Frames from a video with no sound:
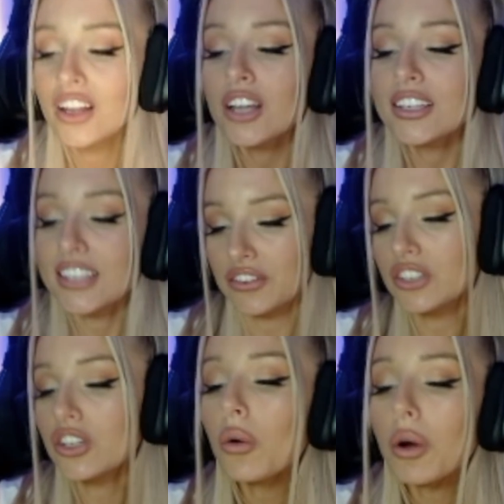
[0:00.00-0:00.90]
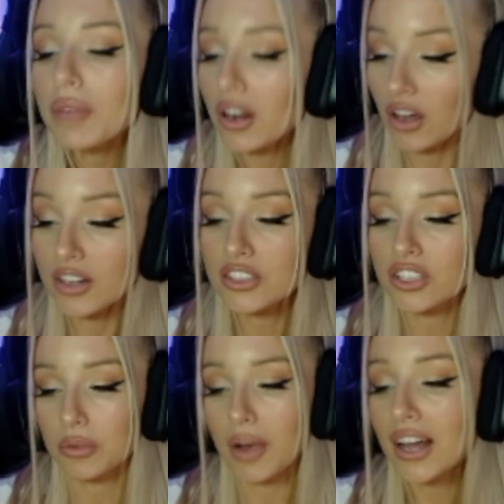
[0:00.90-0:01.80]
Kieran, no, I'm not lying to you
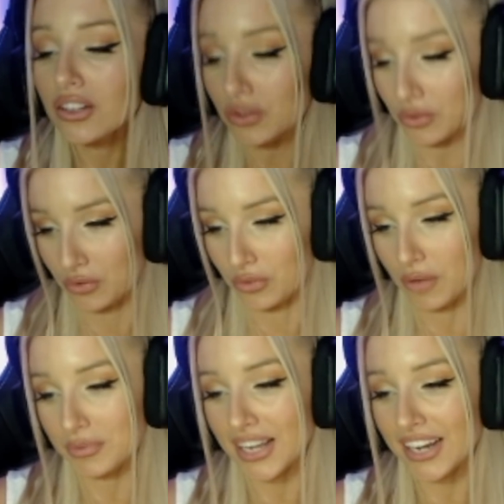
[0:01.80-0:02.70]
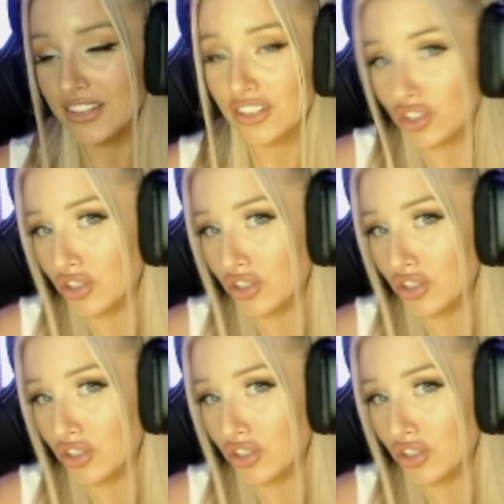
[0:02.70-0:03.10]
at all. I'm saying the truth